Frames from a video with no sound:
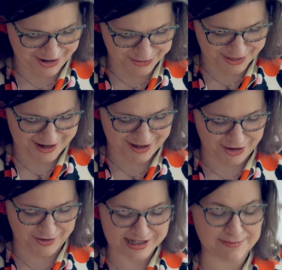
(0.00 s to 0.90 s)
Oh, thank
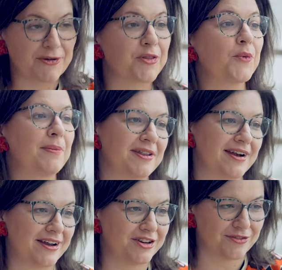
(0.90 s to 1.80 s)
you. It's about the women that
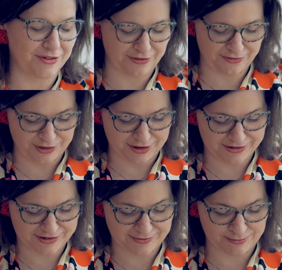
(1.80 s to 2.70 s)
I interviewed for
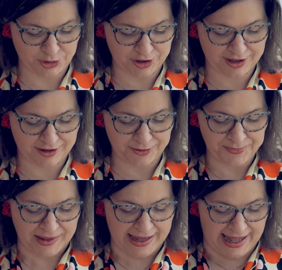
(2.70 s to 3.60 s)
this book here.